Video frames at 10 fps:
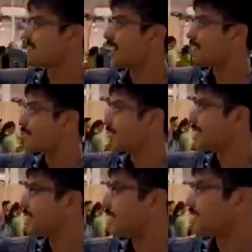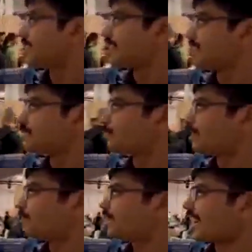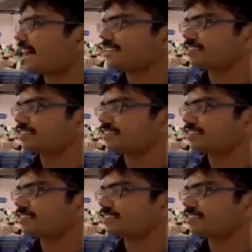stage right there is where we had